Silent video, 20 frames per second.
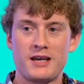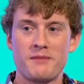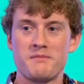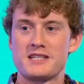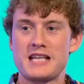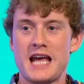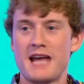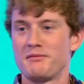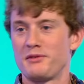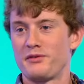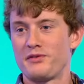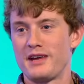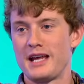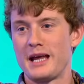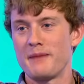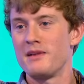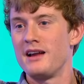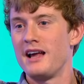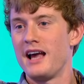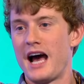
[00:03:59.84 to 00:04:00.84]
contempt for
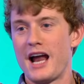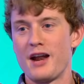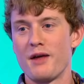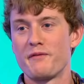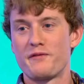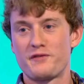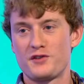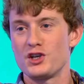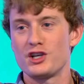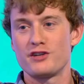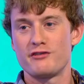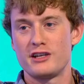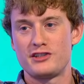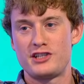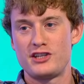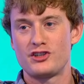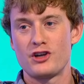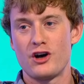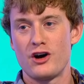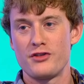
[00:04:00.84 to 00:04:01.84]
him, and I'm furious
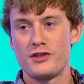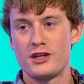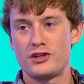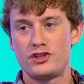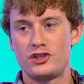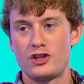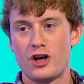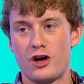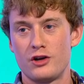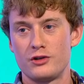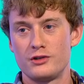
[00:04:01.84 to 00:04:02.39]
he's got on this show.